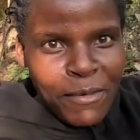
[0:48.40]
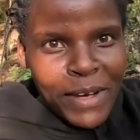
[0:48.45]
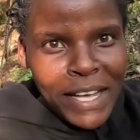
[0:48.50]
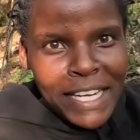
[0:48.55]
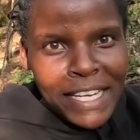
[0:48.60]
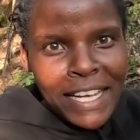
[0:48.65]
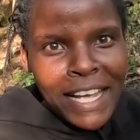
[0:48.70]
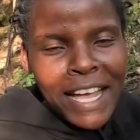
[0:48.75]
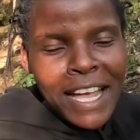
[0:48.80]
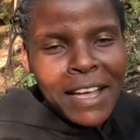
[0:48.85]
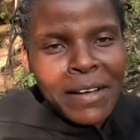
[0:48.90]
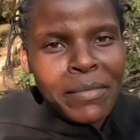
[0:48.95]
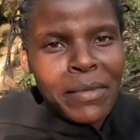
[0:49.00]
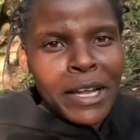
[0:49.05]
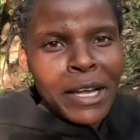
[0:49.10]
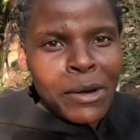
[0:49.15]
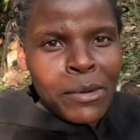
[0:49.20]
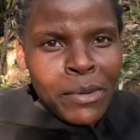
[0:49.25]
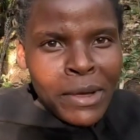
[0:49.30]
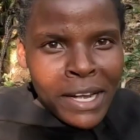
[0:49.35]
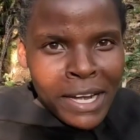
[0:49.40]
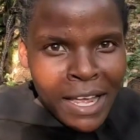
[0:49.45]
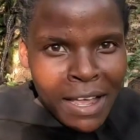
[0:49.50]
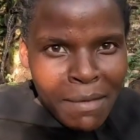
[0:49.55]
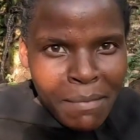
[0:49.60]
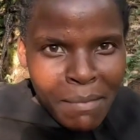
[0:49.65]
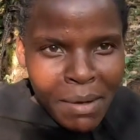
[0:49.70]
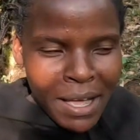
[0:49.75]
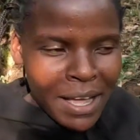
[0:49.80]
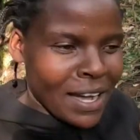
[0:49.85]
welcome and
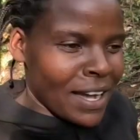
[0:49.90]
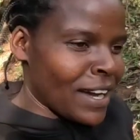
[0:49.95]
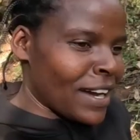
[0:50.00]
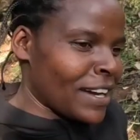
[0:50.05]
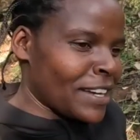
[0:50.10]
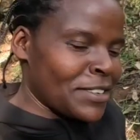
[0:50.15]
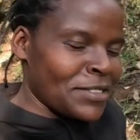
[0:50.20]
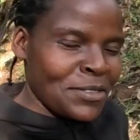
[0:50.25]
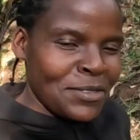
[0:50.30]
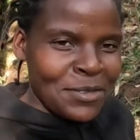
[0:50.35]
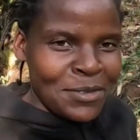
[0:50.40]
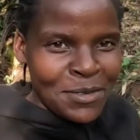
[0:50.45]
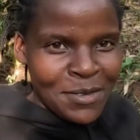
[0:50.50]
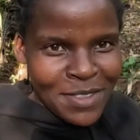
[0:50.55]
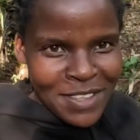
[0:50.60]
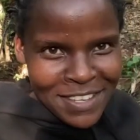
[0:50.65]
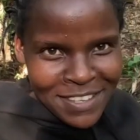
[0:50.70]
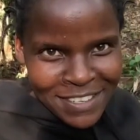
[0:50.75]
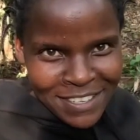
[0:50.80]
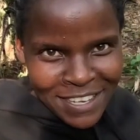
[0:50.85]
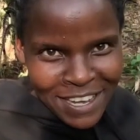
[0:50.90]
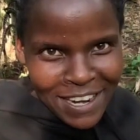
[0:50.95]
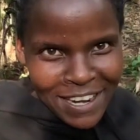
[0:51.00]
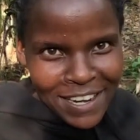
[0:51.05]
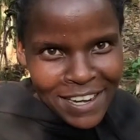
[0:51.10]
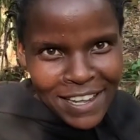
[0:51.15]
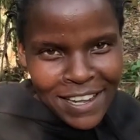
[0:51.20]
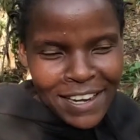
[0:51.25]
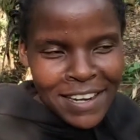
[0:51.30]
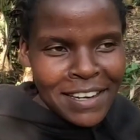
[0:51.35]
welcome back to this
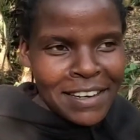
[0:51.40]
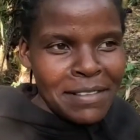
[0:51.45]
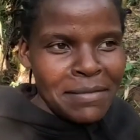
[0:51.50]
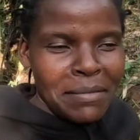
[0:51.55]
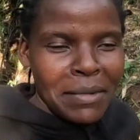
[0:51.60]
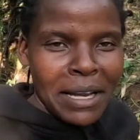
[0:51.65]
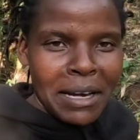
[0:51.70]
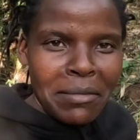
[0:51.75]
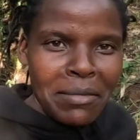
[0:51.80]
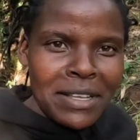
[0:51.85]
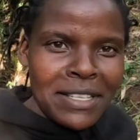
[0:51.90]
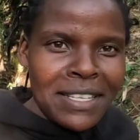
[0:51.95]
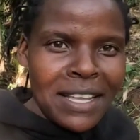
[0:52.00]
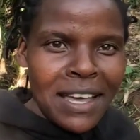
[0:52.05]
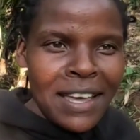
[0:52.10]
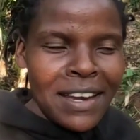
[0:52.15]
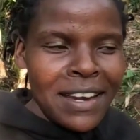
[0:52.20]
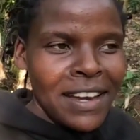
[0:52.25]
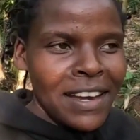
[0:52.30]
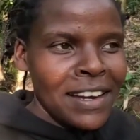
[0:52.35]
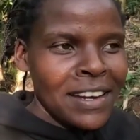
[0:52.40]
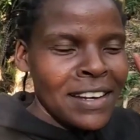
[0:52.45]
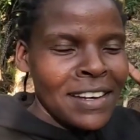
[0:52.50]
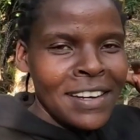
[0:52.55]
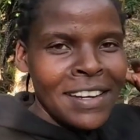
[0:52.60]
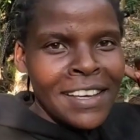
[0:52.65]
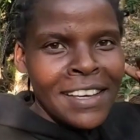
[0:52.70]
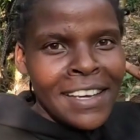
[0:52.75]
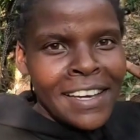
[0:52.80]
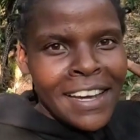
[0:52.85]
channel my name is irene
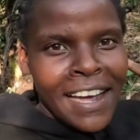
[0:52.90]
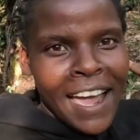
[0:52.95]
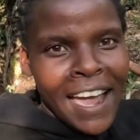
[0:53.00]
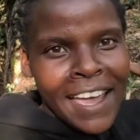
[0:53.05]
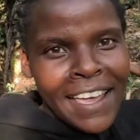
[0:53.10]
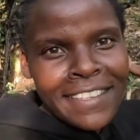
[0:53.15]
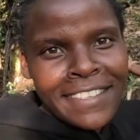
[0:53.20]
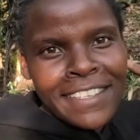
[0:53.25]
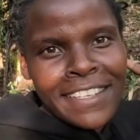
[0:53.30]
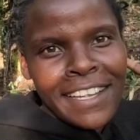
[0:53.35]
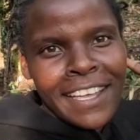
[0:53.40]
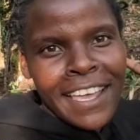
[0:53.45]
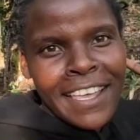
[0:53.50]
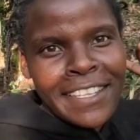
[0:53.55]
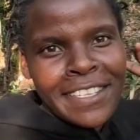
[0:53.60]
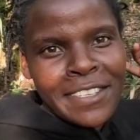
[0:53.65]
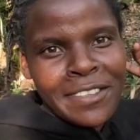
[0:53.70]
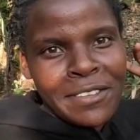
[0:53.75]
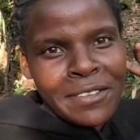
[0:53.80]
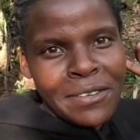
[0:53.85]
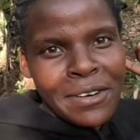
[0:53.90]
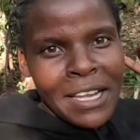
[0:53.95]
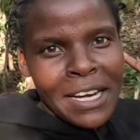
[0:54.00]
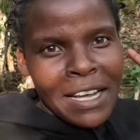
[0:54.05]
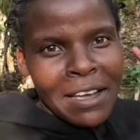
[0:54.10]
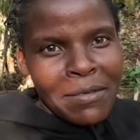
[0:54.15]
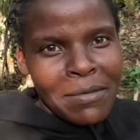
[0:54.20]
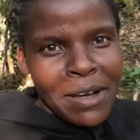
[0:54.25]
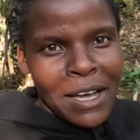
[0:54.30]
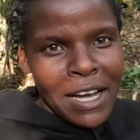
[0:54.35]
guys in case you
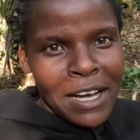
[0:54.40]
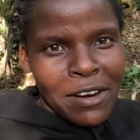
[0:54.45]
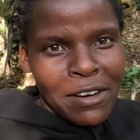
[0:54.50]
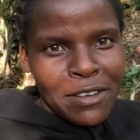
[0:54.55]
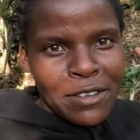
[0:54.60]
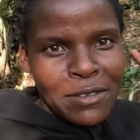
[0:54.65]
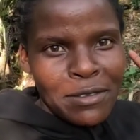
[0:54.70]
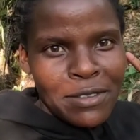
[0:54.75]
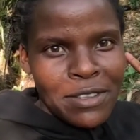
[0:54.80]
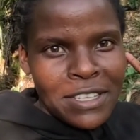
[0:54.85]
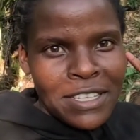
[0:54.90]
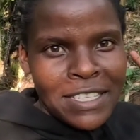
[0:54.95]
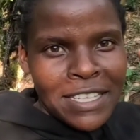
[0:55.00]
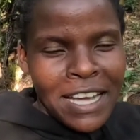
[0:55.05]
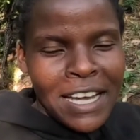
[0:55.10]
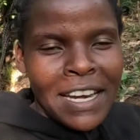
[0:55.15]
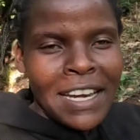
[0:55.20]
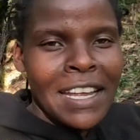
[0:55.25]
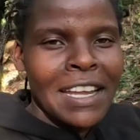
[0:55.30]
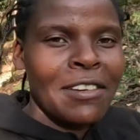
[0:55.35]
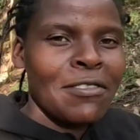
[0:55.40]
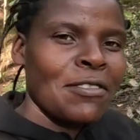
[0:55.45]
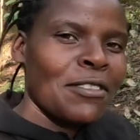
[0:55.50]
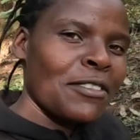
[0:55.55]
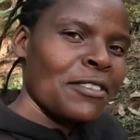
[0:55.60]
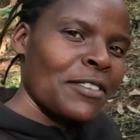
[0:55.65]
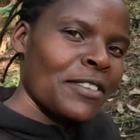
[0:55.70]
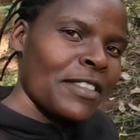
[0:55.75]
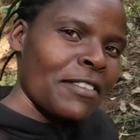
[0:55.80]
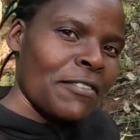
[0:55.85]
are coming across to this channel
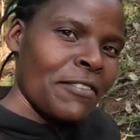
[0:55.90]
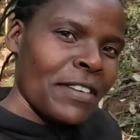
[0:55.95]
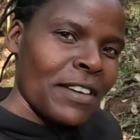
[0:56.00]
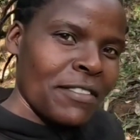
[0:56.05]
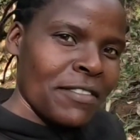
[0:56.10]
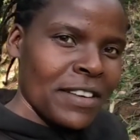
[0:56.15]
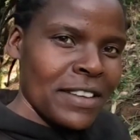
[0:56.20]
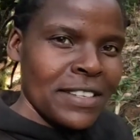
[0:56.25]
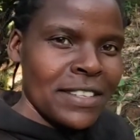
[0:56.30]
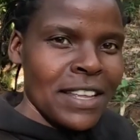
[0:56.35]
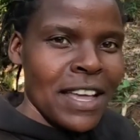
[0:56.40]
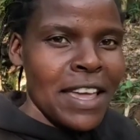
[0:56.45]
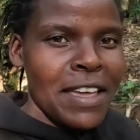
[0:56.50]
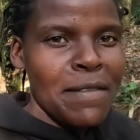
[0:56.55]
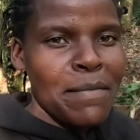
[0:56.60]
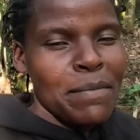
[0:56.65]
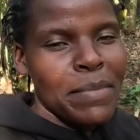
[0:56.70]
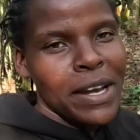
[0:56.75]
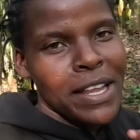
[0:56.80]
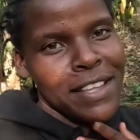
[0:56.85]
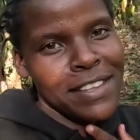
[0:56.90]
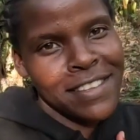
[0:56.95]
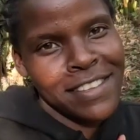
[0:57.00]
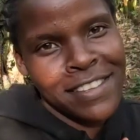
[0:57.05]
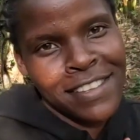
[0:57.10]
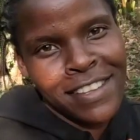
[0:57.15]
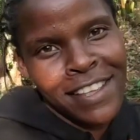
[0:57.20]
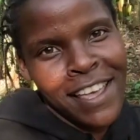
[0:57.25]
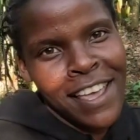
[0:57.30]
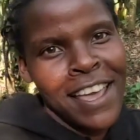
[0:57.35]
for the very first time
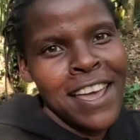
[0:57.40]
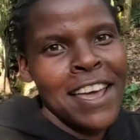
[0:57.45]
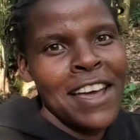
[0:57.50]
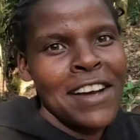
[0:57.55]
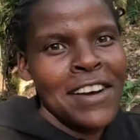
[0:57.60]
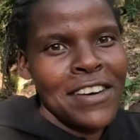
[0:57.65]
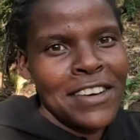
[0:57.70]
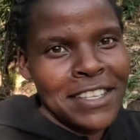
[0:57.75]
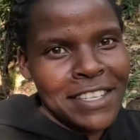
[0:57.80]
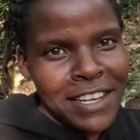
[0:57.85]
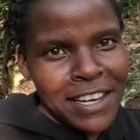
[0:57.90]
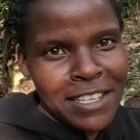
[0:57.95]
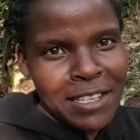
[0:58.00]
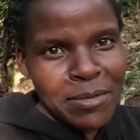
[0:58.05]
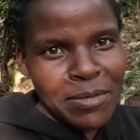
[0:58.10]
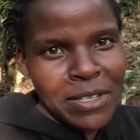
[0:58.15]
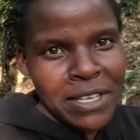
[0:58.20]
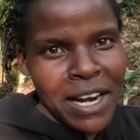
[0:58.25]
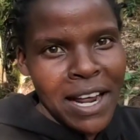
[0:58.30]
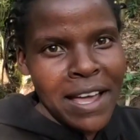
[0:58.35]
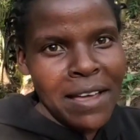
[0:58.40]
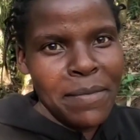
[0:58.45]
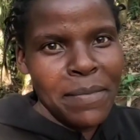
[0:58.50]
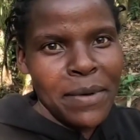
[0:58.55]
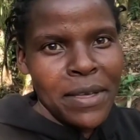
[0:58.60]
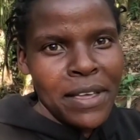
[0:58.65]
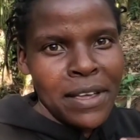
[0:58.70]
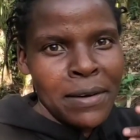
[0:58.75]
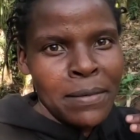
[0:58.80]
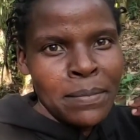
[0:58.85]
please consider
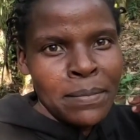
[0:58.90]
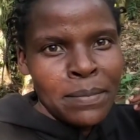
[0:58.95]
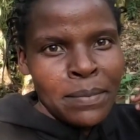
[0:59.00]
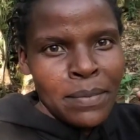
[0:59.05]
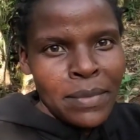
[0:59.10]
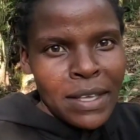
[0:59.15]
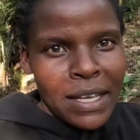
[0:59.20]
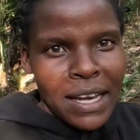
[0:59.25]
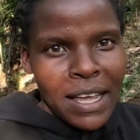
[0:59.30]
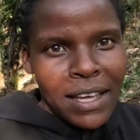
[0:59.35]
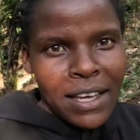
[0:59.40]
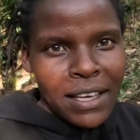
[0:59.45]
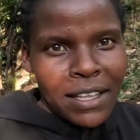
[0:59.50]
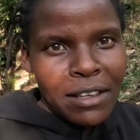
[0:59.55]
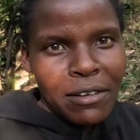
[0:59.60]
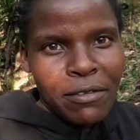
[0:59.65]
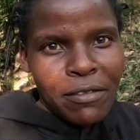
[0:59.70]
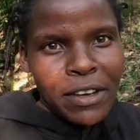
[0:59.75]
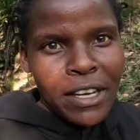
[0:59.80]
subscribing liking the